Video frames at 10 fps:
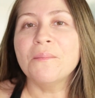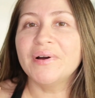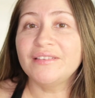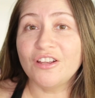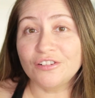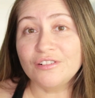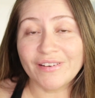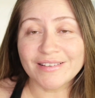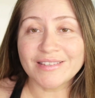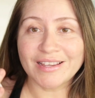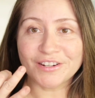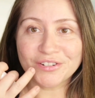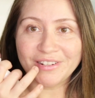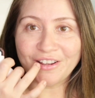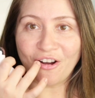But the other device is
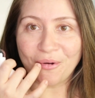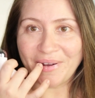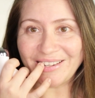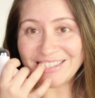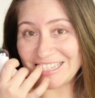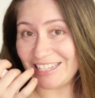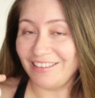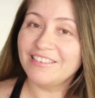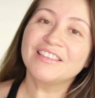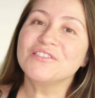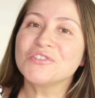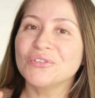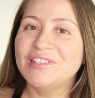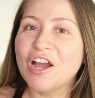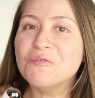actually on my teeth,
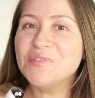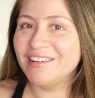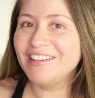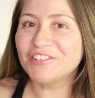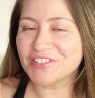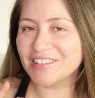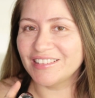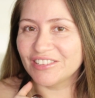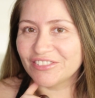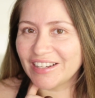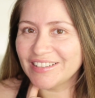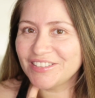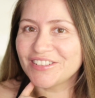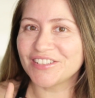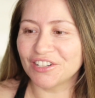so that would be an interesting
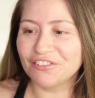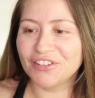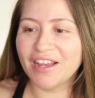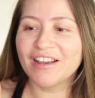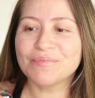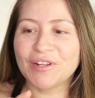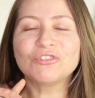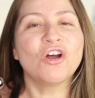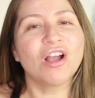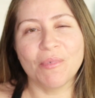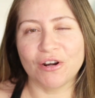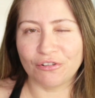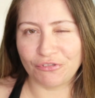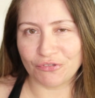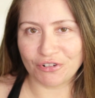device to share with you guys, but I'll talk about it
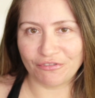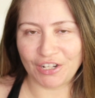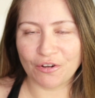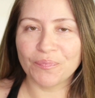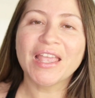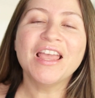in a future video.